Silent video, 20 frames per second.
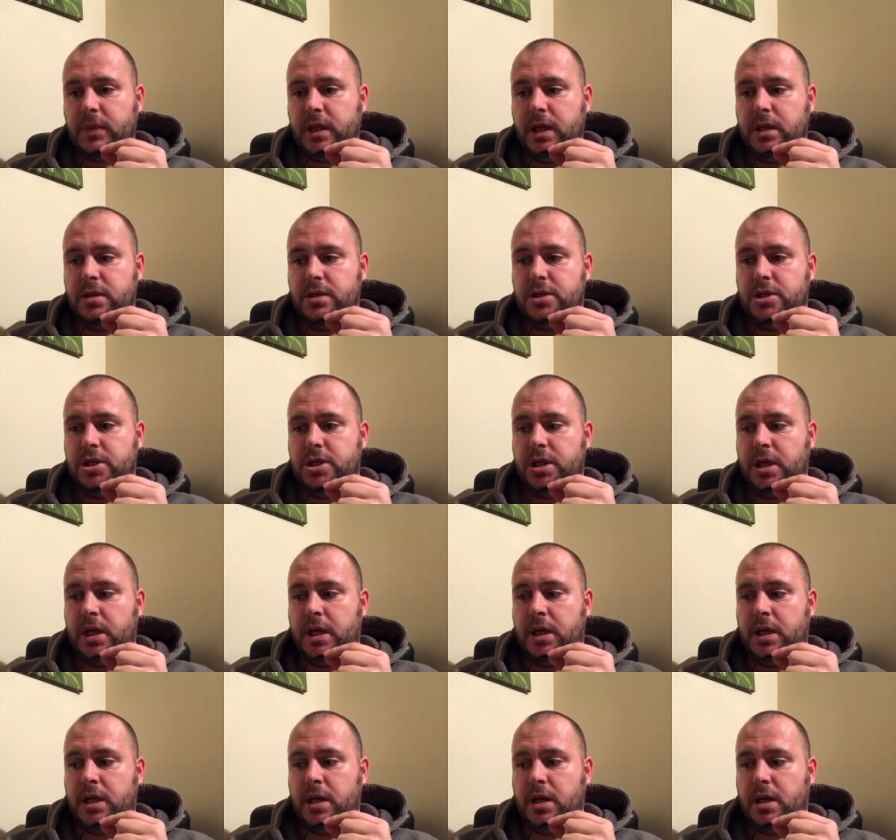
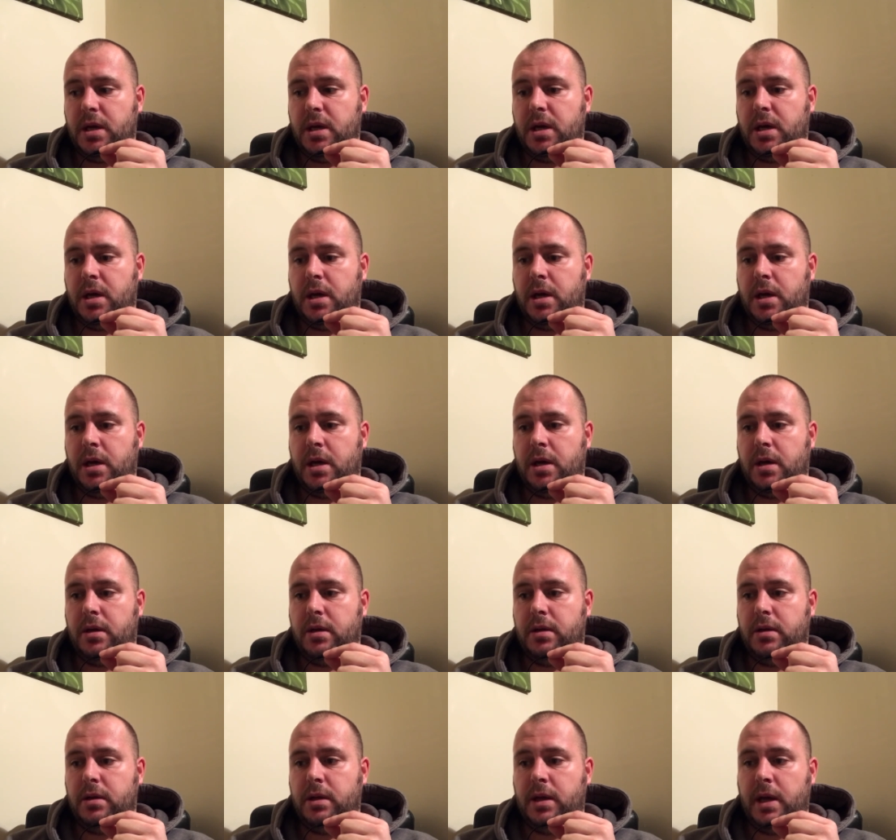She
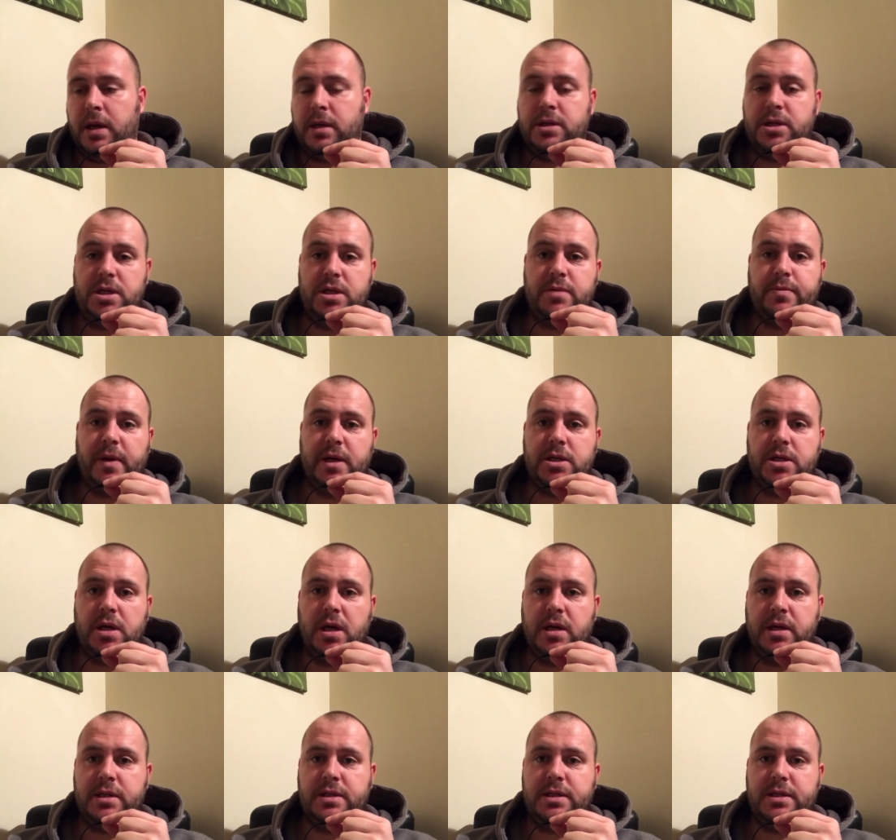
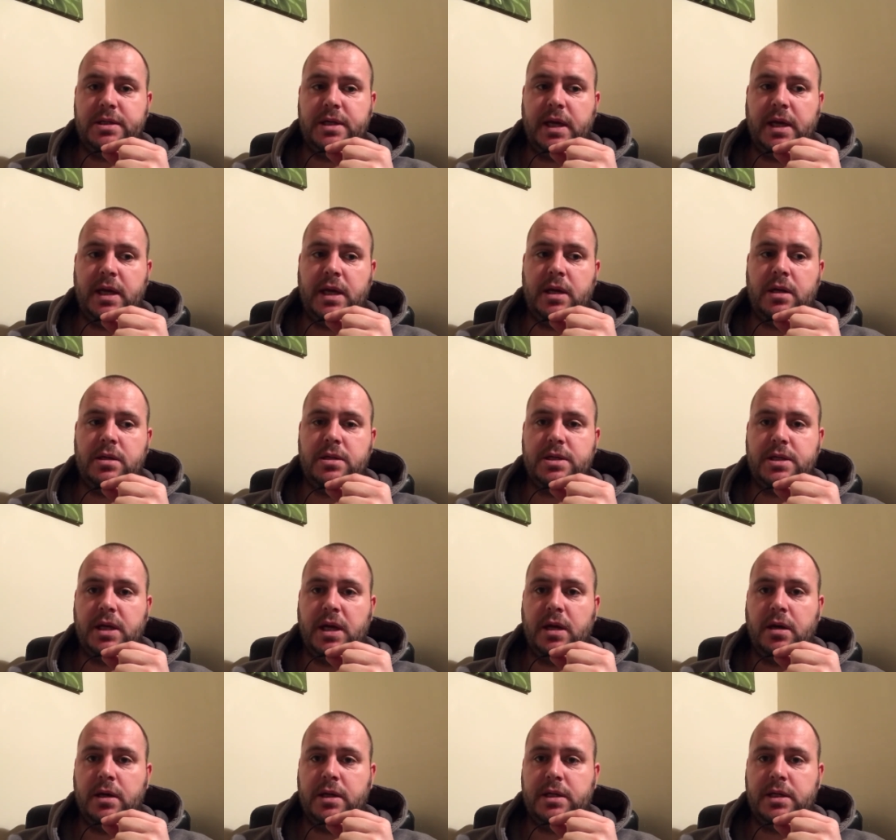specialises in
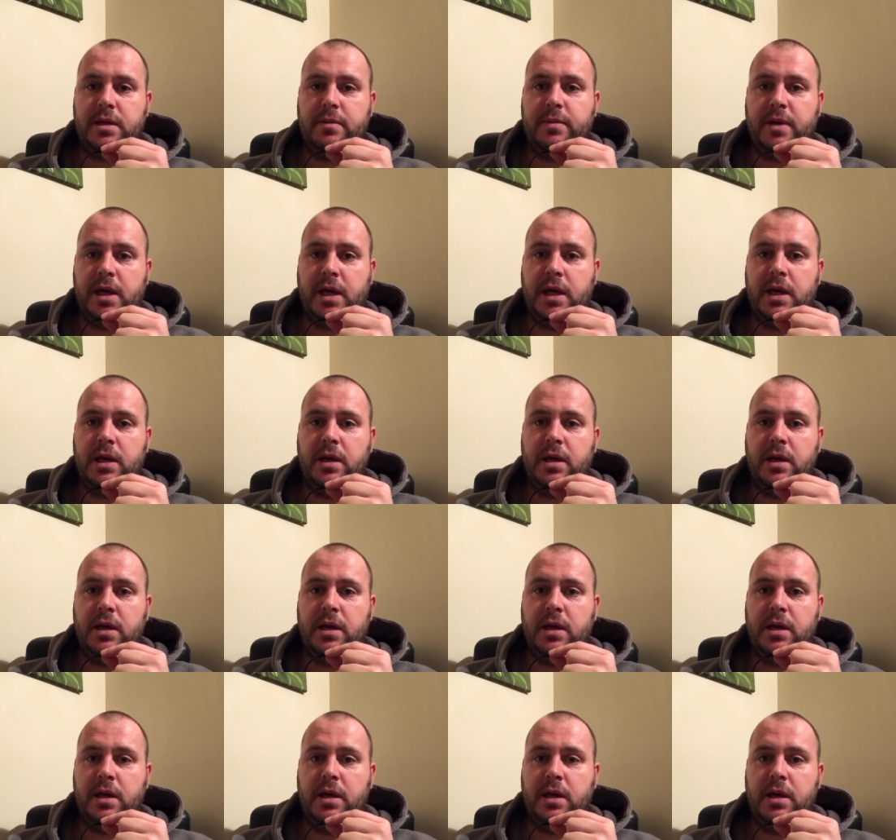CIDP,